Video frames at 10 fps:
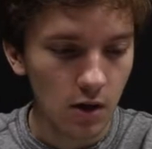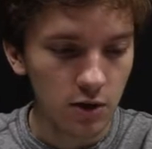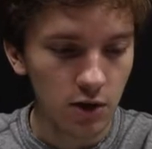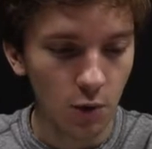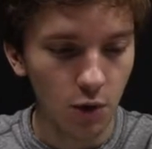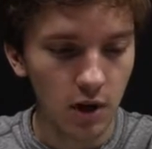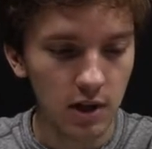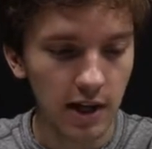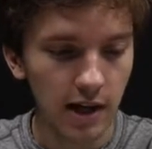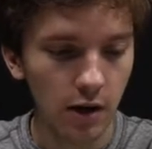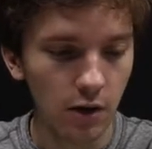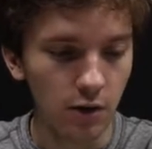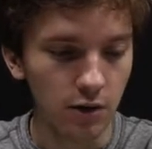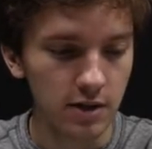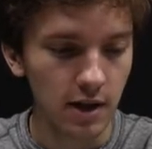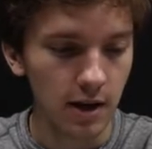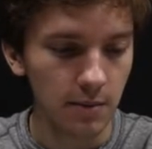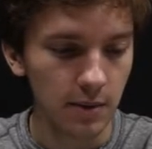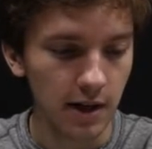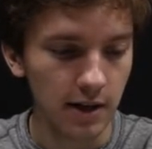So we're gonna click on our
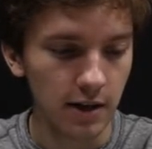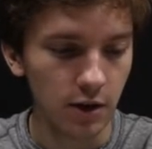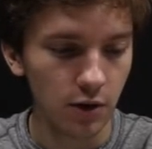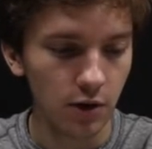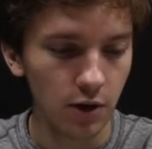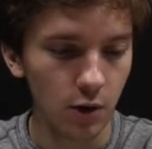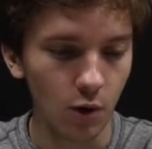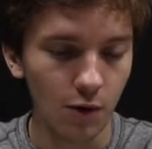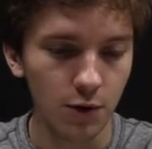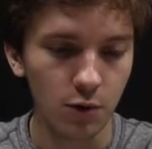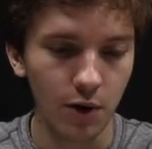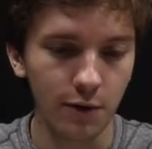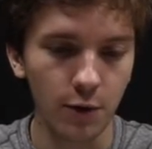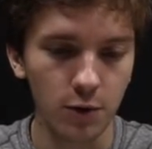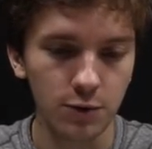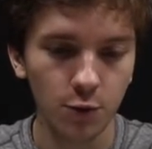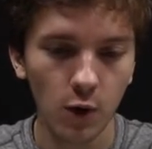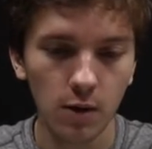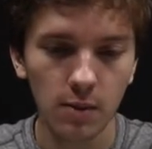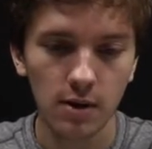timeline here and go over to our first
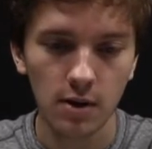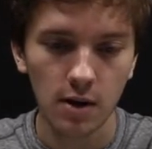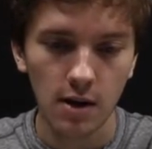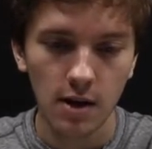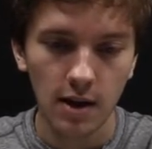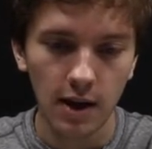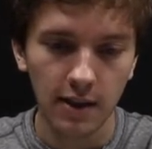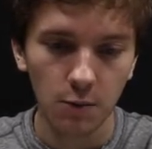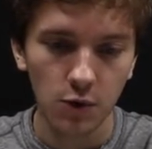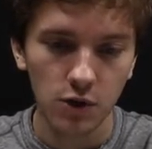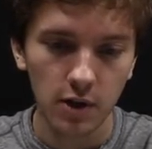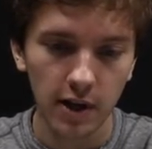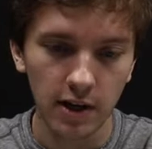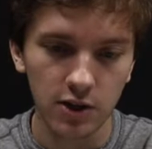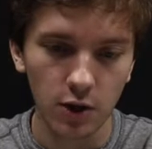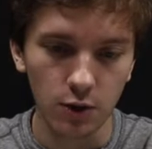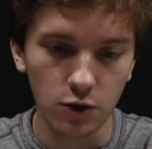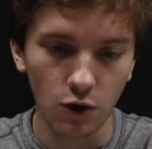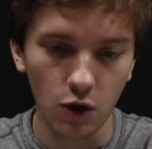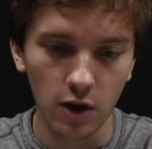frame, and then we're just gonna kind of start
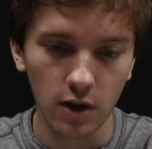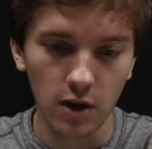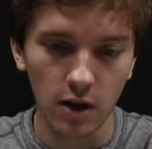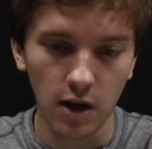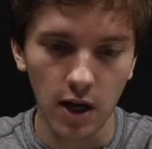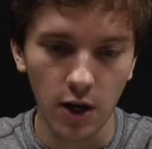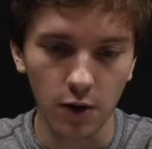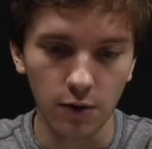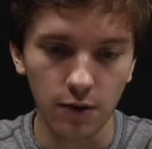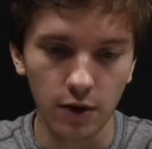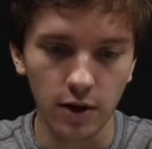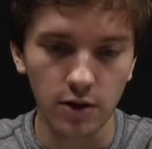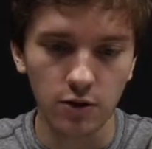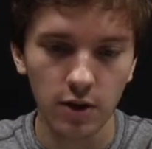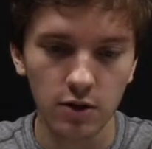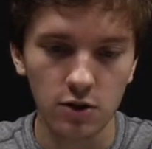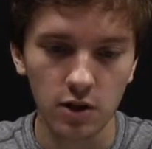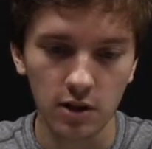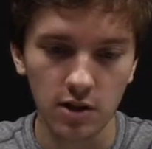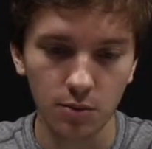drawing on our footage, right? Just
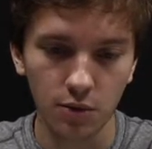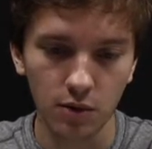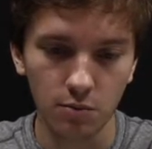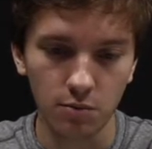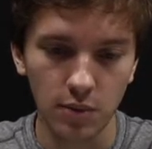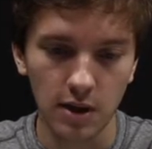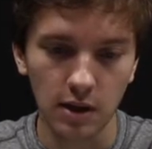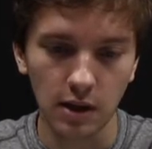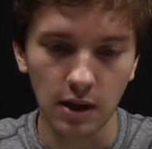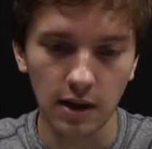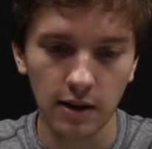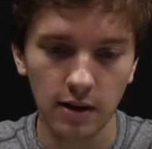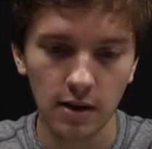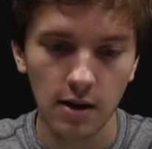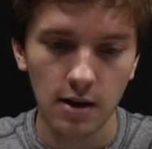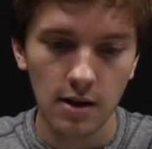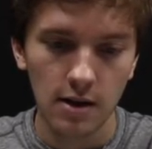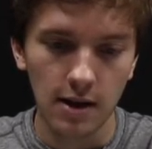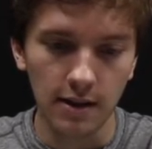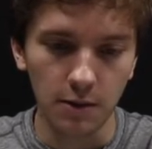like a simple big line.
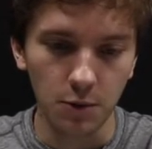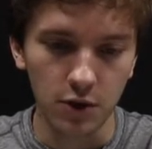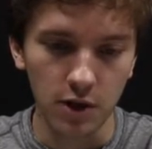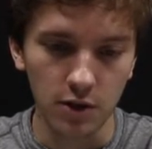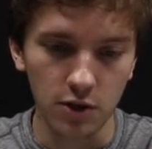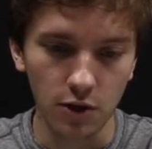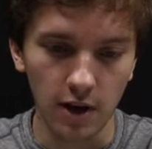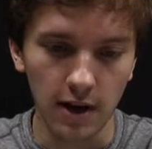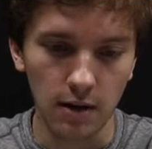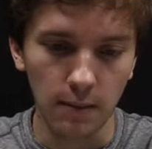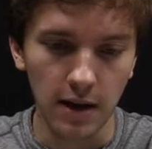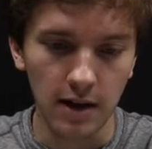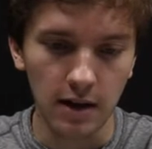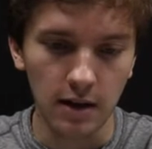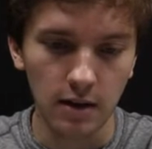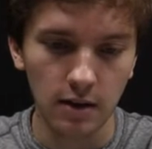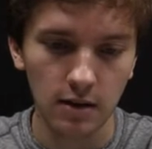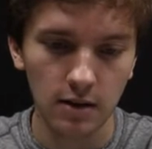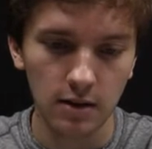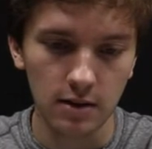And then we're just gonna start animating it
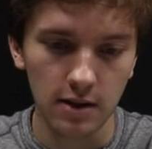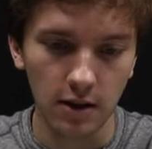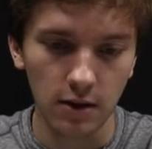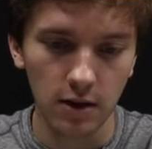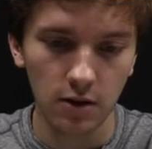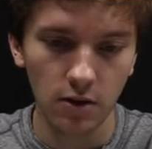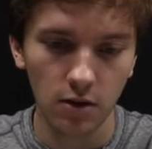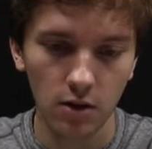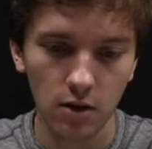down here.